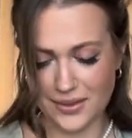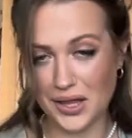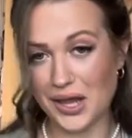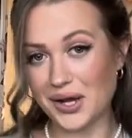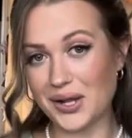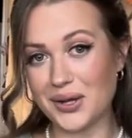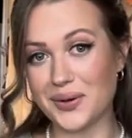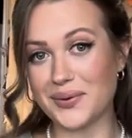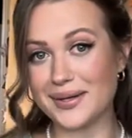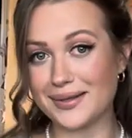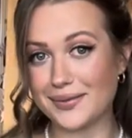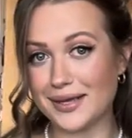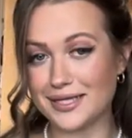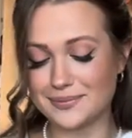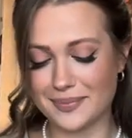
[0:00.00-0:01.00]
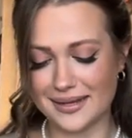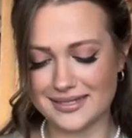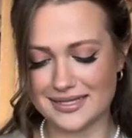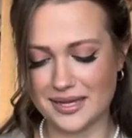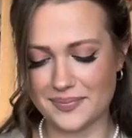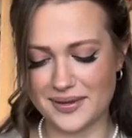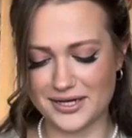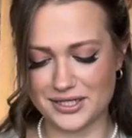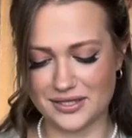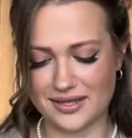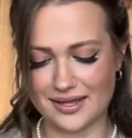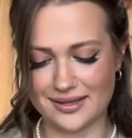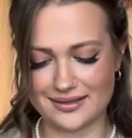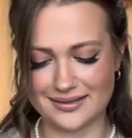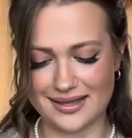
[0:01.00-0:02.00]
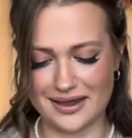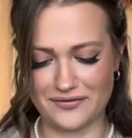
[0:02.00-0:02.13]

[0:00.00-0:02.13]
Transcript: And I got one of these basic stitch things that